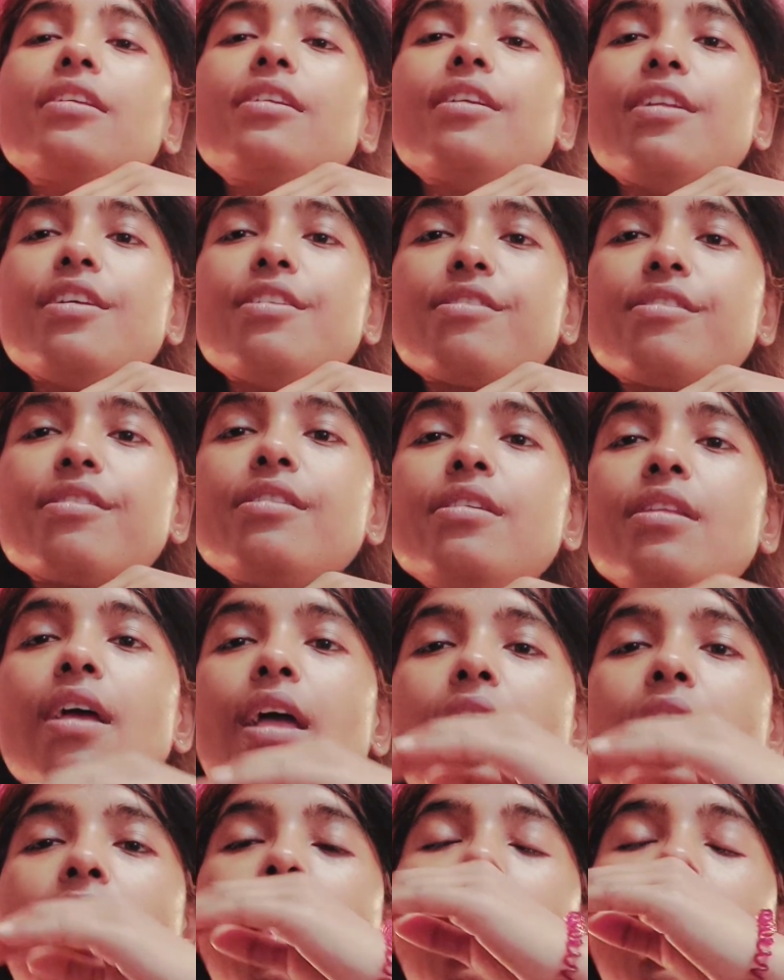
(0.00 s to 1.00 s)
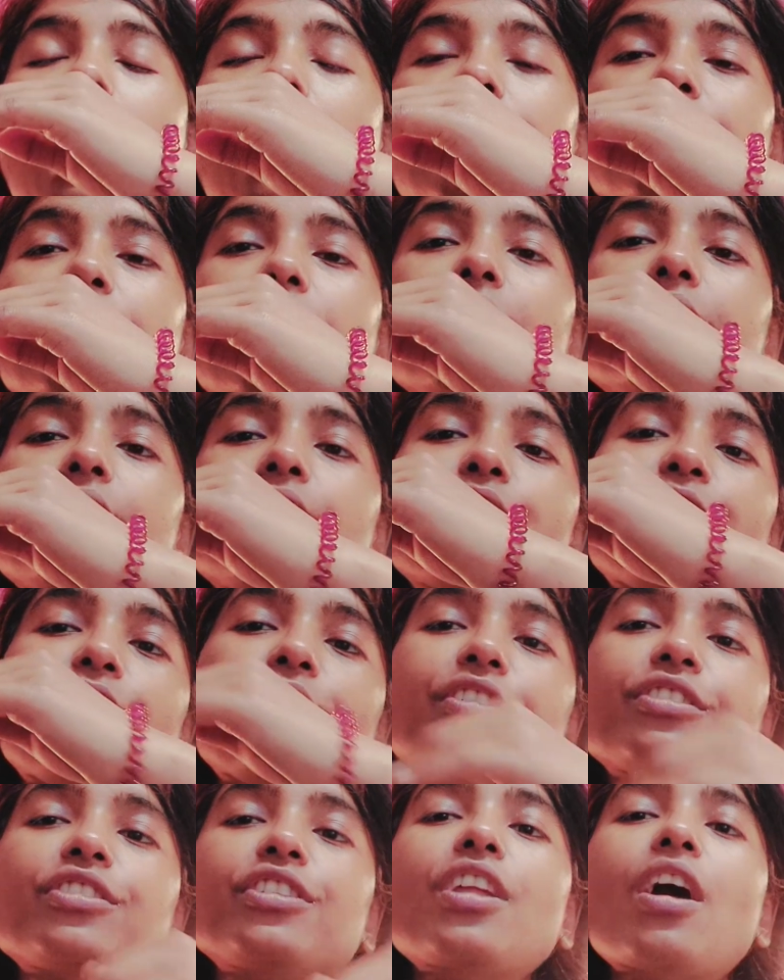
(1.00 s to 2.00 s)
region, and then it
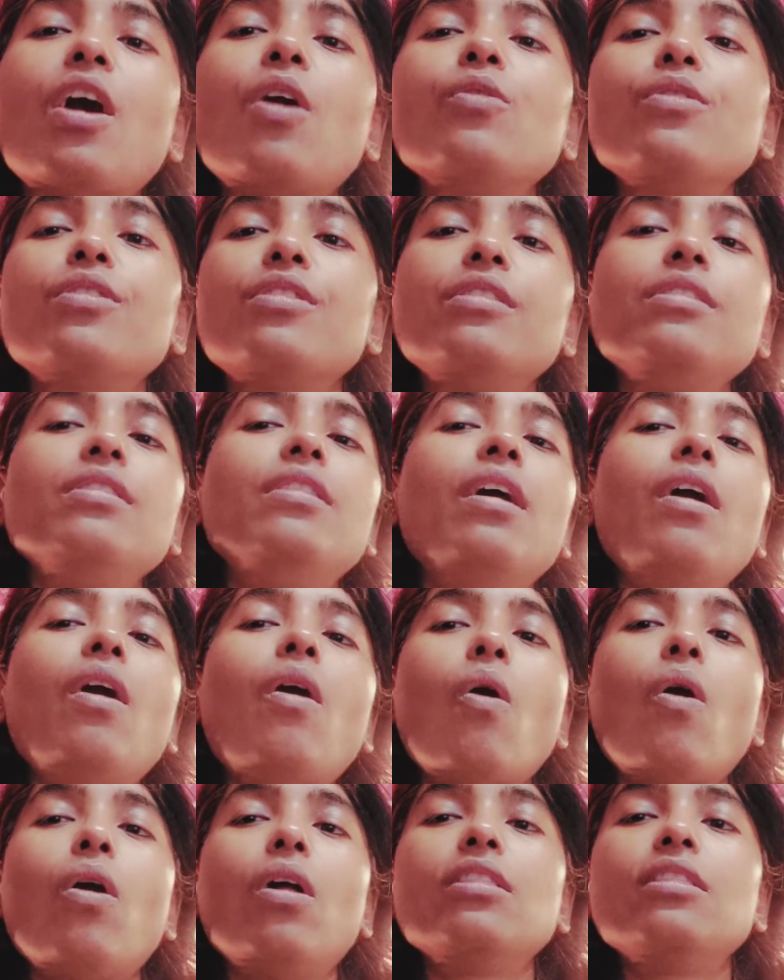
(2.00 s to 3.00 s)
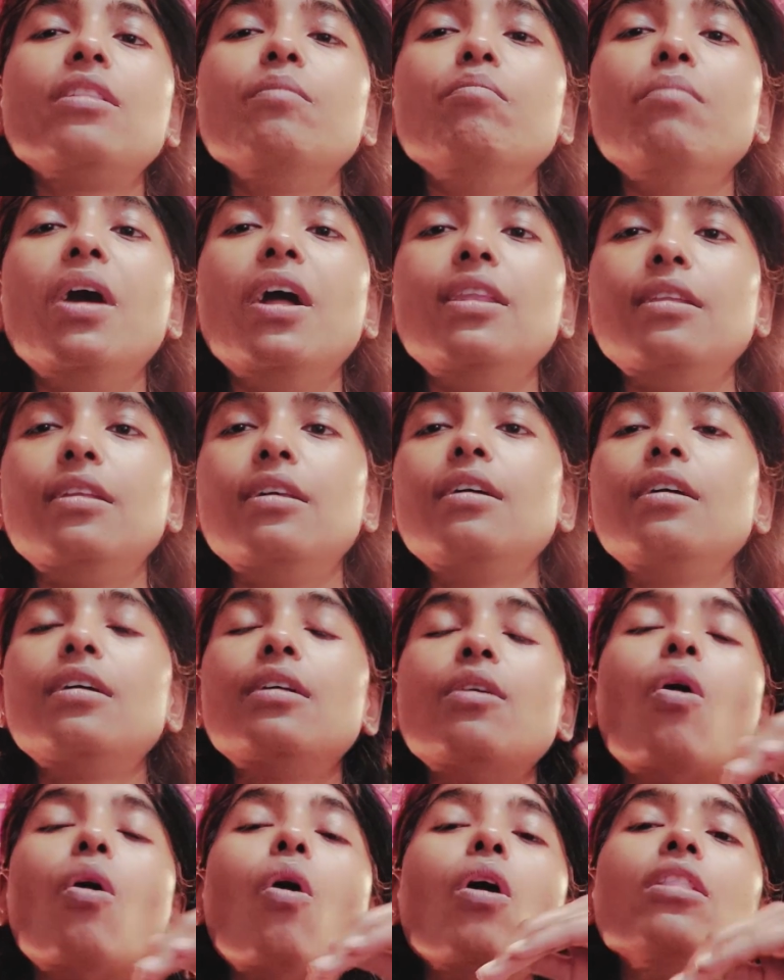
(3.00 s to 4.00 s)
flushes out the all the mull,
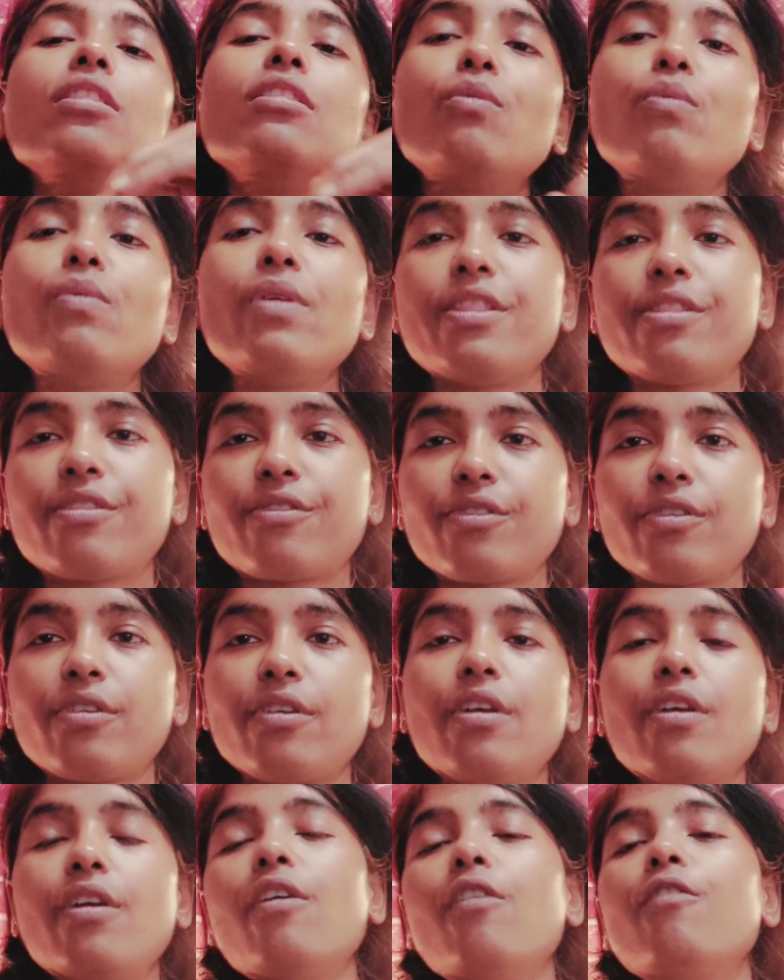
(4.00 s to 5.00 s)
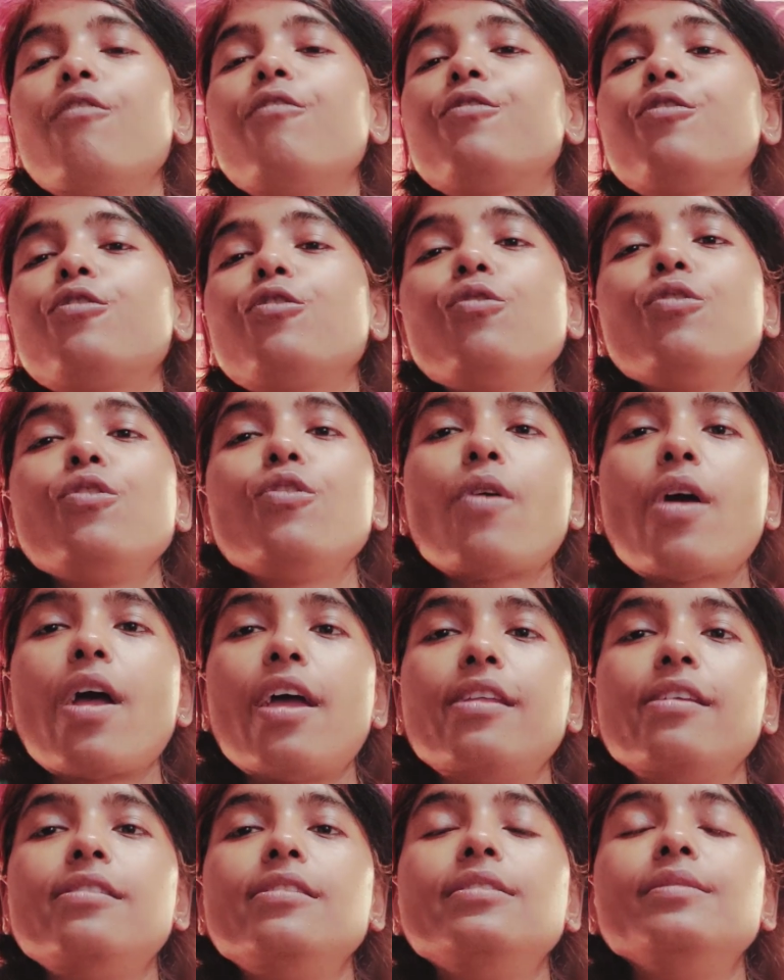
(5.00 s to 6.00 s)
all the waste through your
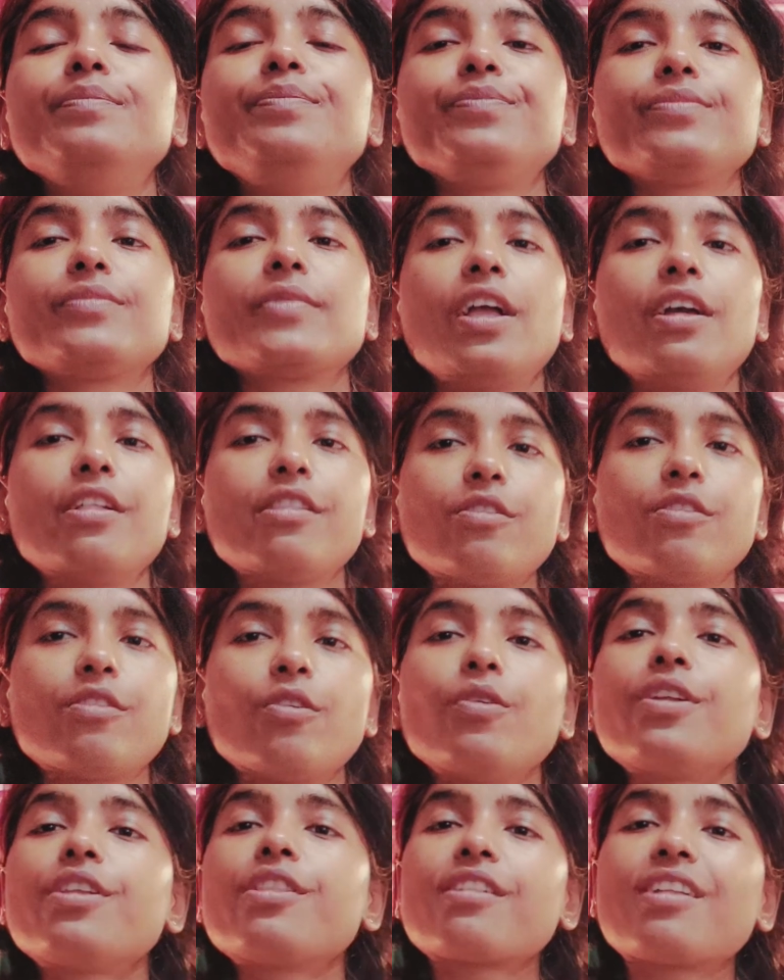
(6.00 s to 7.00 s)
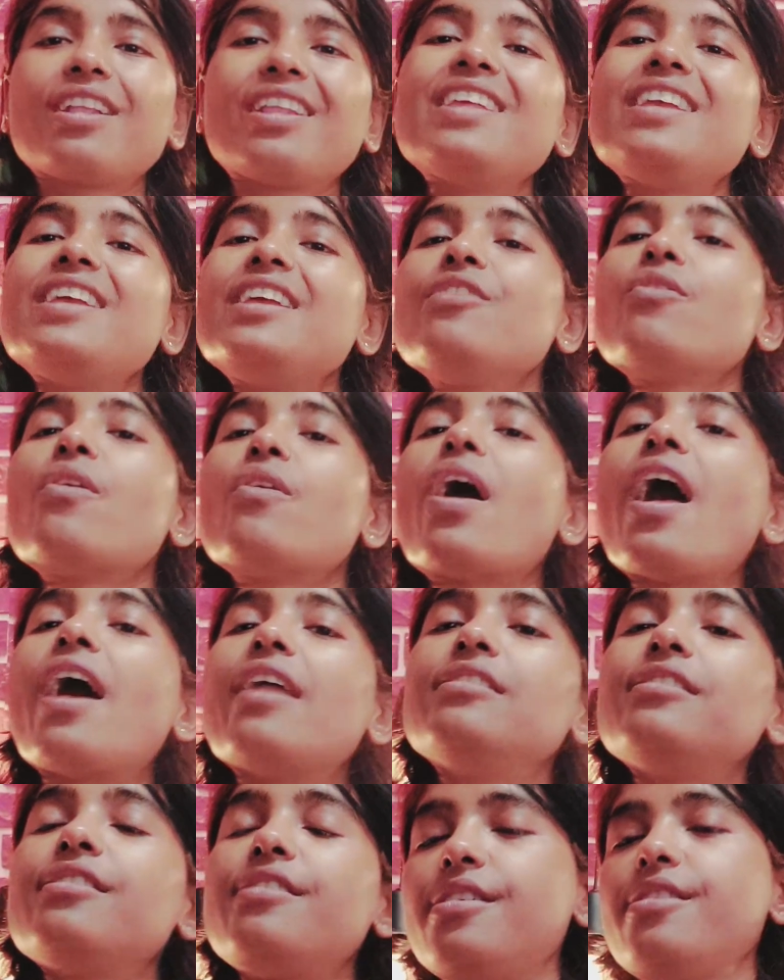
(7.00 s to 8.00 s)
anal. So it's clean your
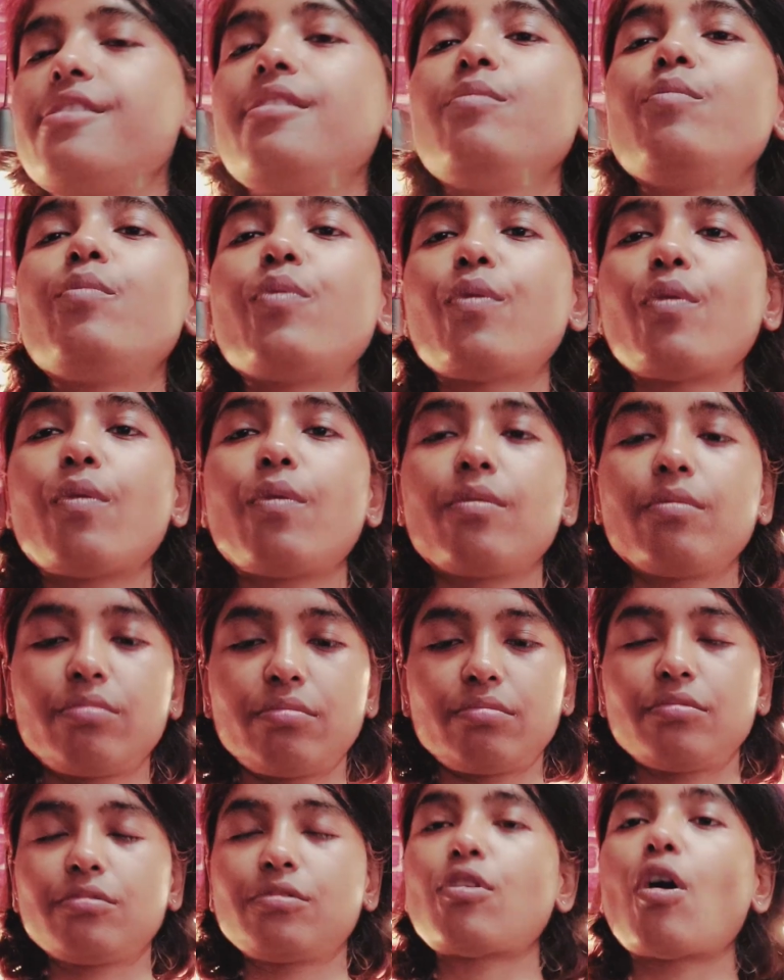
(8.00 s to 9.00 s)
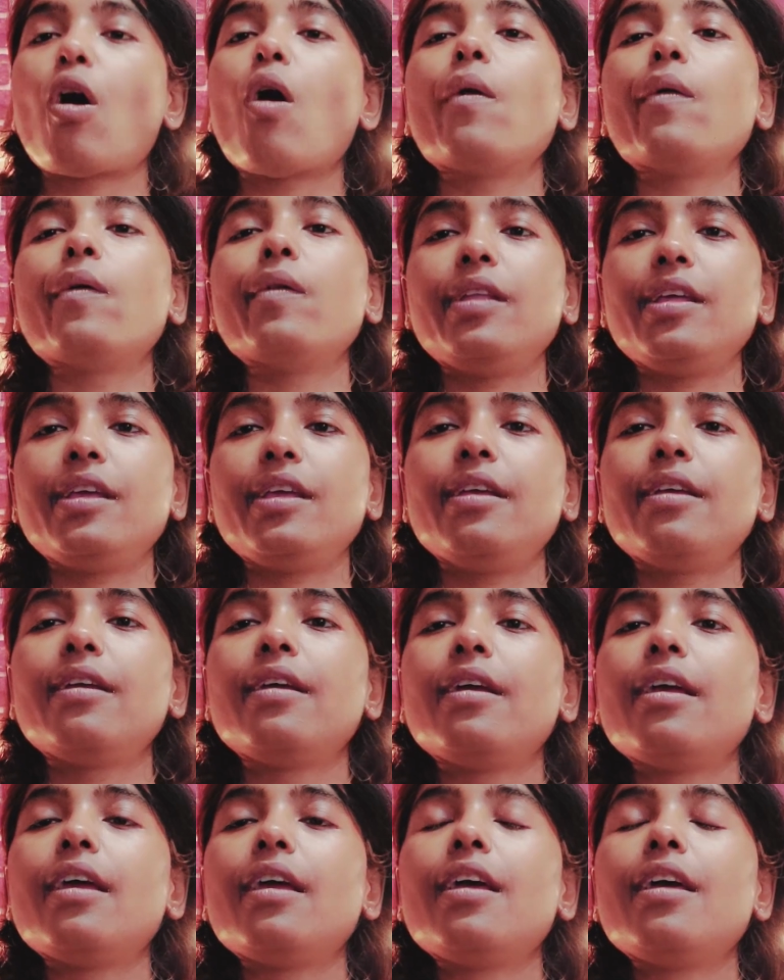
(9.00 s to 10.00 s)
anal region thoroughly.
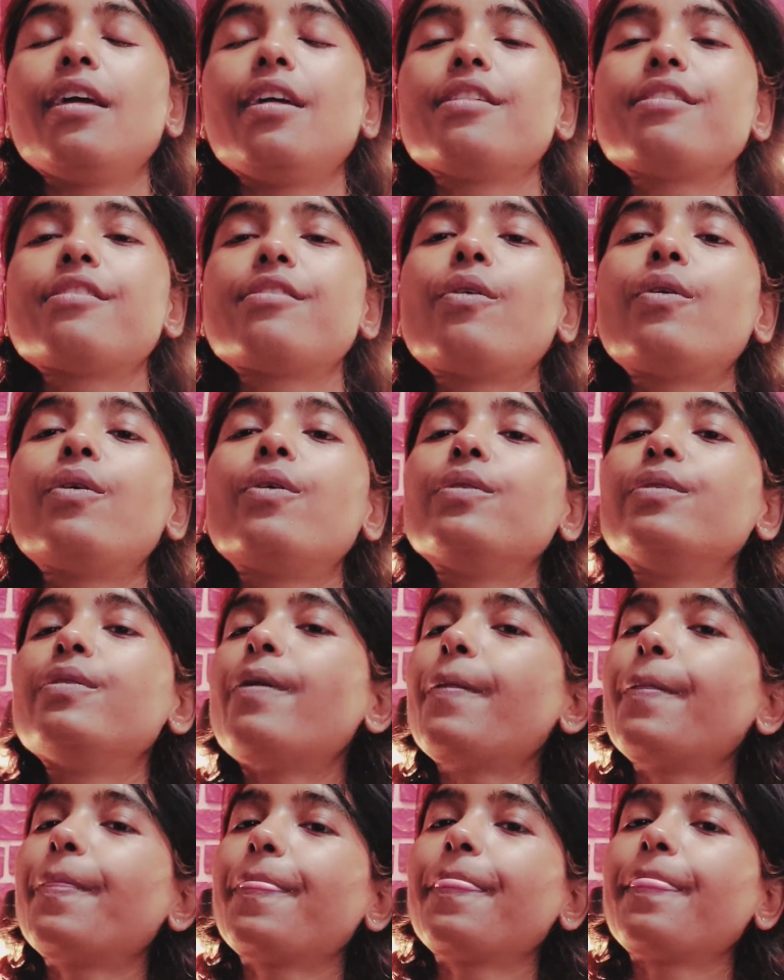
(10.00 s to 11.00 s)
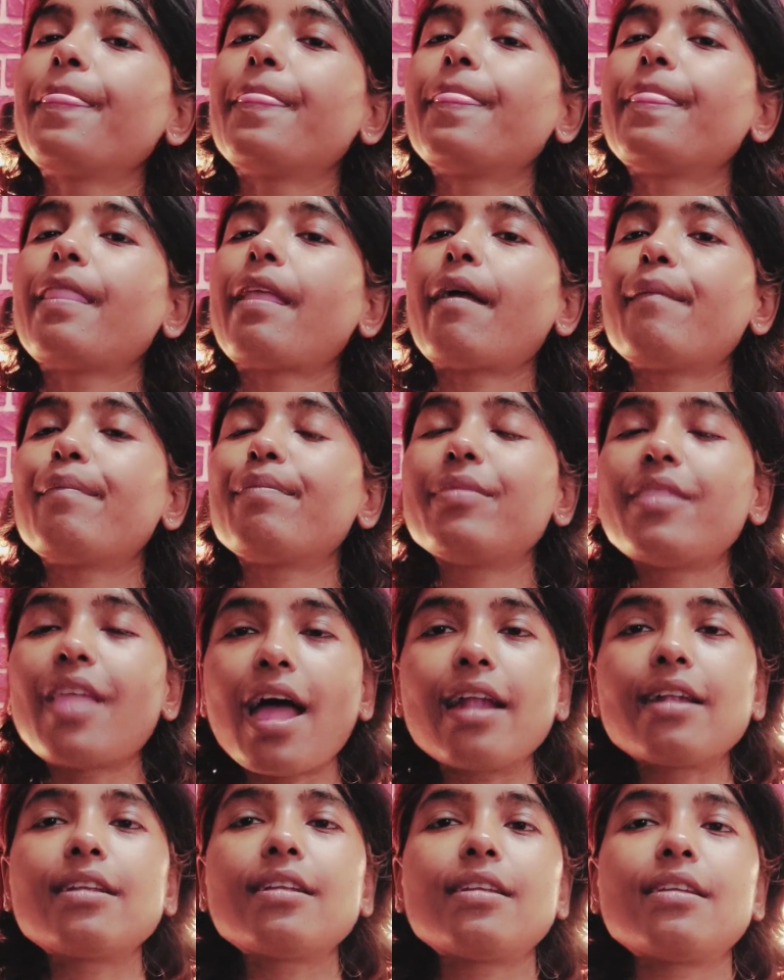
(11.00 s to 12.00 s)
So
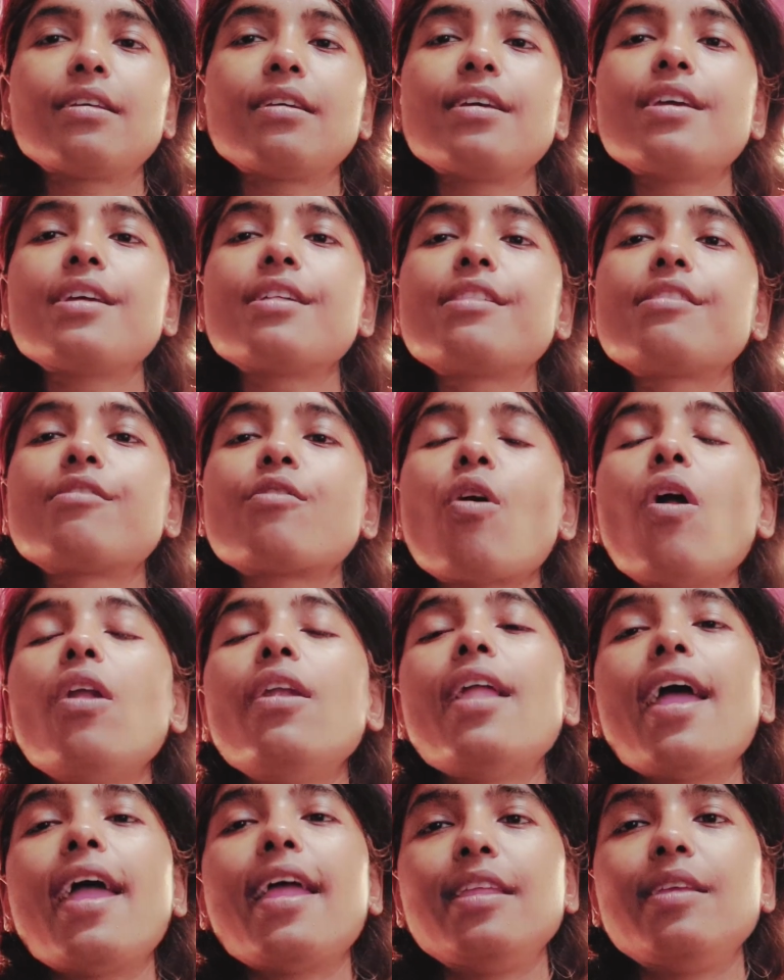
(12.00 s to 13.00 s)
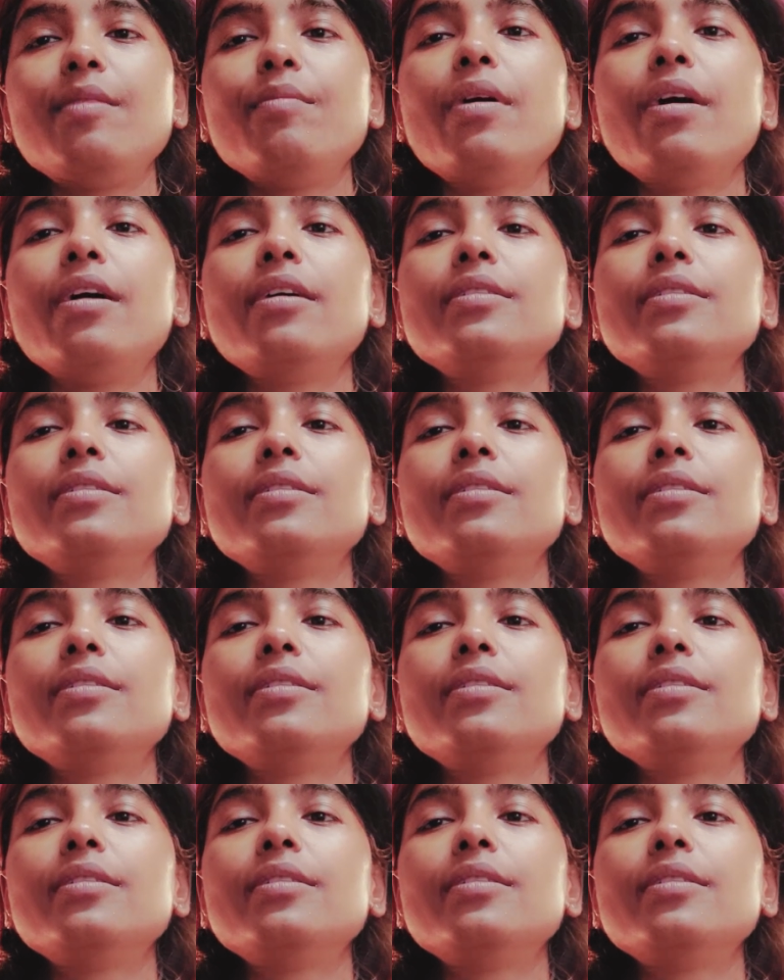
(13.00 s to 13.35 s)
that is called enema.